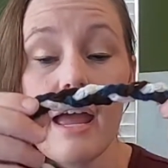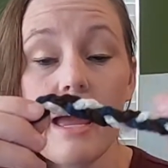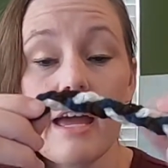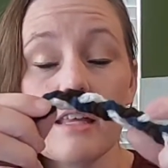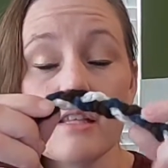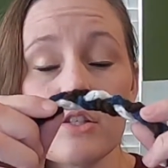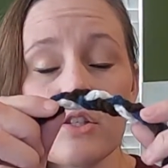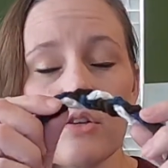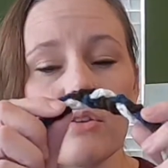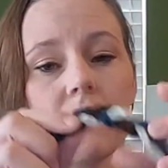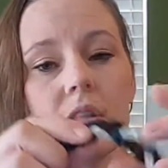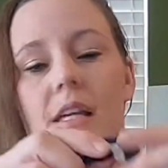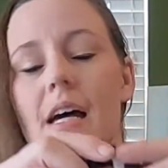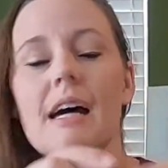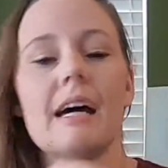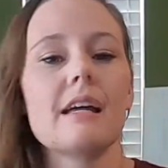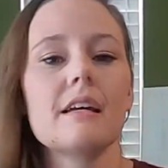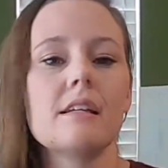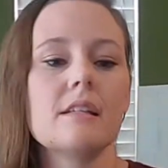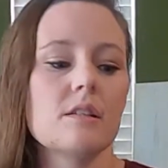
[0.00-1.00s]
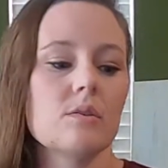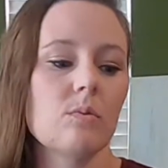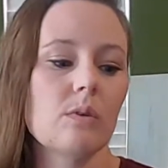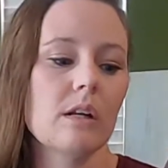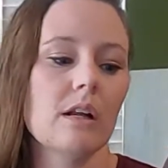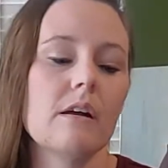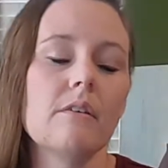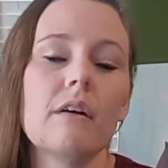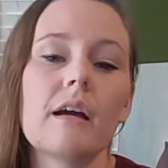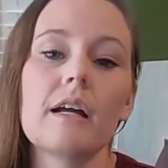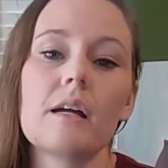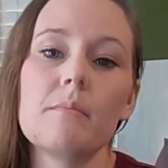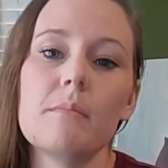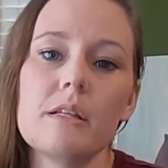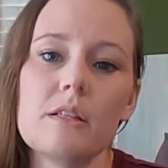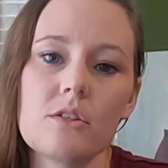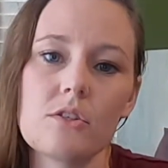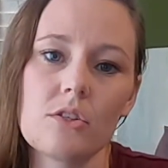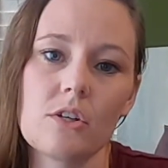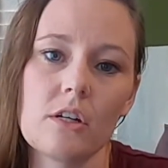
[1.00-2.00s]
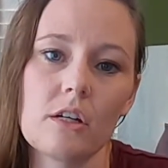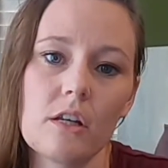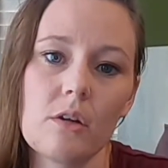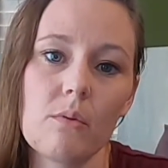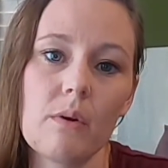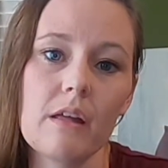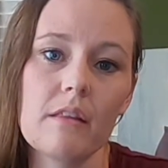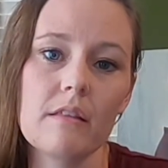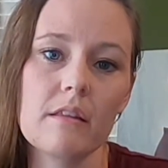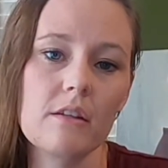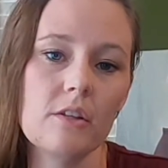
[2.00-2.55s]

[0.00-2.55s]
And so that is what I recommend starting with.